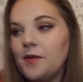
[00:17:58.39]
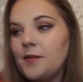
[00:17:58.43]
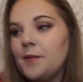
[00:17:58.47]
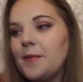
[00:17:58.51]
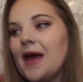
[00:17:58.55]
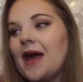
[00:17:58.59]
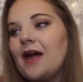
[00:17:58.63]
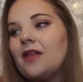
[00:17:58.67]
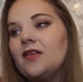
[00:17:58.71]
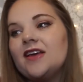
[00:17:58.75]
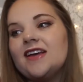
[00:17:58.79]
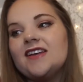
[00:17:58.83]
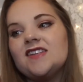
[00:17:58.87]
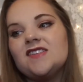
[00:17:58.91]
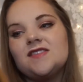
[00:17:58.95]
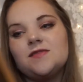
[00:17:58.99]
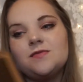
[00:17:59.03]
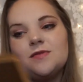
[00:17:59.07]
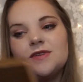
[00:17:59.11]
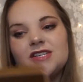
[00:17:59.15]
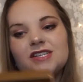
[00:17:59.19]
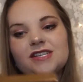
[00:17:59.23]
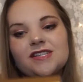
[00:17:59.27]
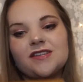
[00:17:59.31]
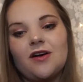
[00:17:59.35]
palettes,
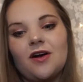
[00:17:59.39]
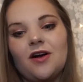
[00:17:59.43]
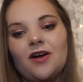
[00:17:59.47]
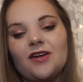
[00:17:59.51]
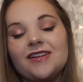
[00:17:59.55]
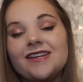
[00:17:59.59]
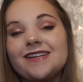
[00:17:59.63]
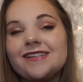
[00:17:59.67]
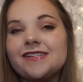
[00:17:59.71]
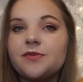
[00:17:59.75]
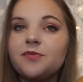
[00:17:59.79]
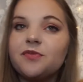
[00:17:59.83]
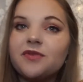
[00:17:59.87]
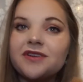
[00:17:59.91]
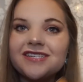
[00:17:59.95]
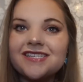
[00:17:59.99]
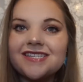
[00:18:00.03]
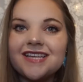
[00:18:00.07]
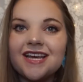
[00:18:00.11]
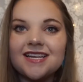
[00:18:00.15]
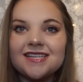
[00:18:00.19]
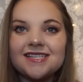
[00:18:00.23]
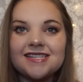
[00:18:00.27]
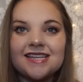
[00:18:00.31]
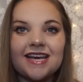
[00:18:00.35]
which is called It's a
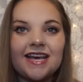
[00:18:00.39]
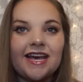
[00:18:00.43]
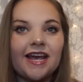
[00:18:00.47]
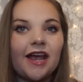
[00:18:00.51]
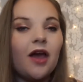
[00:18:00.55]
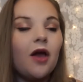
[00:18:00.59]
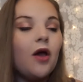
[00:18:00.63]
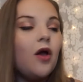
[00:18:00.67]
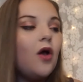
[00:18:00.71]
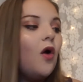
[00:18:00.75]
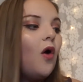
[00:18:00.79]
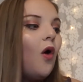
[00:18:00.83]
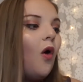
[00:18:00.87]
Princess thing,